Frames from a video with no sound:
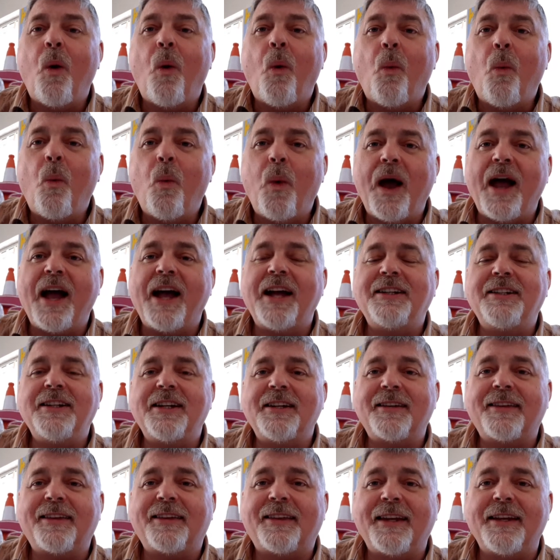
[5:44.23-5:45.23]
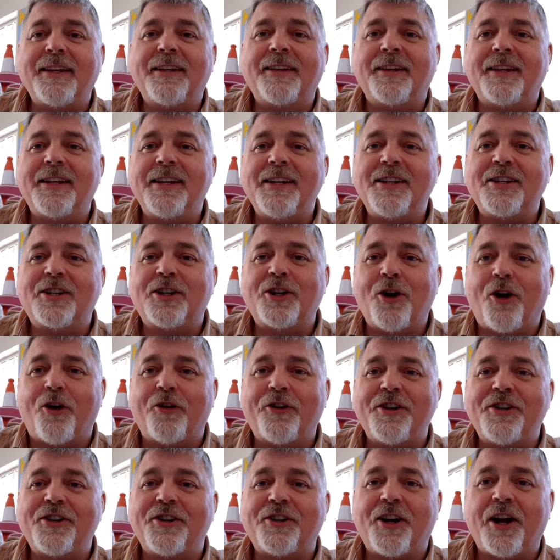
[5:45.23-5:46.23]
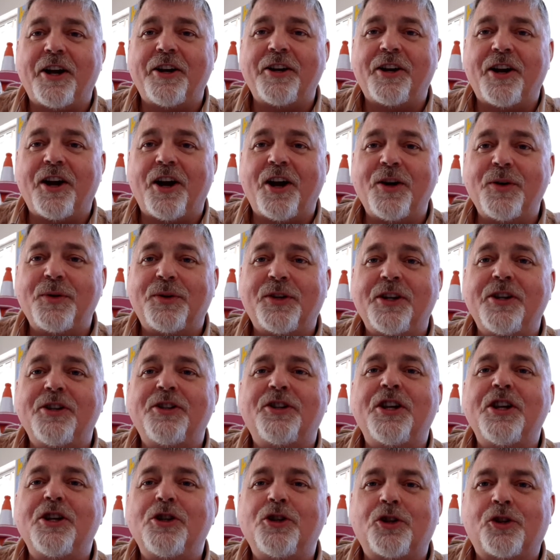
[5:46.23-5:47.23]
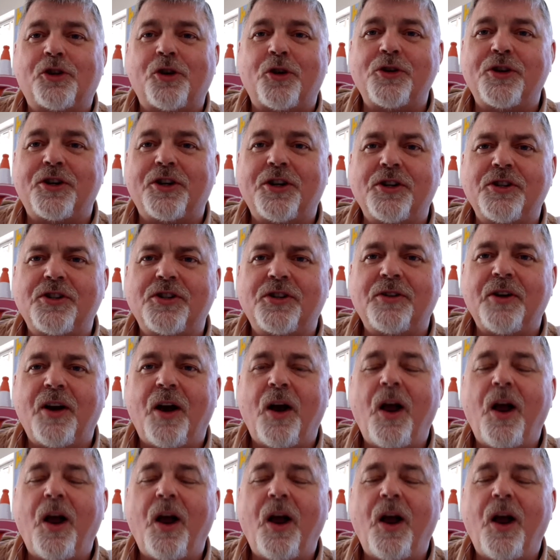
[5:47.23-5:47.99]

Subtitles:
Where do you think these lorries are going to go, these trunkers?